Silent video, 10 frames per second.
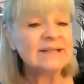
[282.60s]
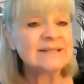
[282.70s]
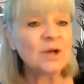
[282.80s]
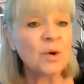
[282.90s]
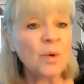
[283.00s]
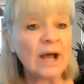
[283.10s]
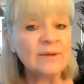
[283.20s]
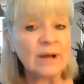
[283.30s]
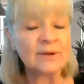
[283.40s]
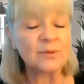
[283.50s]
And so
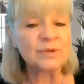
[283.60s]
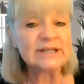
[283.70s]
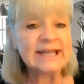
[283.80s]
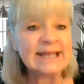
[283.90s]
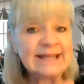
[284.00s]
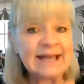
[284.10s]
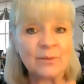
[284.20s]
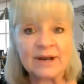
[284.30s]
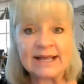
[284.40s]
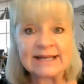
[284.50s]
I really hate
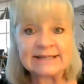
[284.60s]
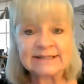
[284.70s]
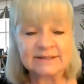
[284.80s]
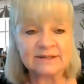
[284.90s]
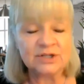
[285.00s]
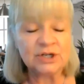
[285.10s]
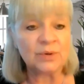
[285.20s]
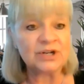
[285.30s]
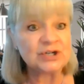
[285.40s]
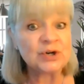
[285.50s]
that when I ask,
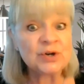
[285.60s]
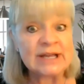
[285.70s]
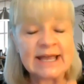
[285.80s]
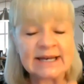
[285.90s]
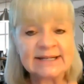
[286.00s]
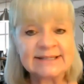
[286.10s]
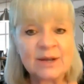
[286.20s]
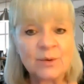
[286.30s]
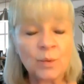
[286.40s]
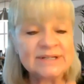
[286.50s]
an attorney, and I
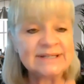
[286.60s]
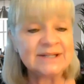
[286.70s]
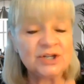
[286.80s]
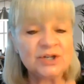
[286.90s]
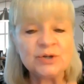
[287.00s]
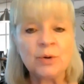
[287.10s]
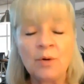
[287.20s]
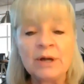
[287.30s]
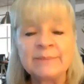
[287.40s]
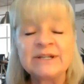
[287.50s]
say, "Well, what is it that you do?"
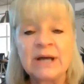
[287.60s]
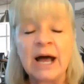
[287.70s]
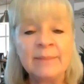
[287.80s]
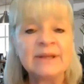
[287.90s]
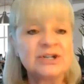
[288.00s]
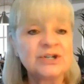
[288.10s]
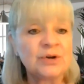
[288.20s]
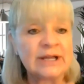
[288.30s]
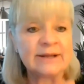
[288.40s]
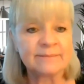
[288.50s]
"Oh, I'm an
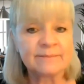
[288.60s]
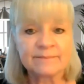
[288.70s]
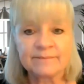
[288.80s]
attorney."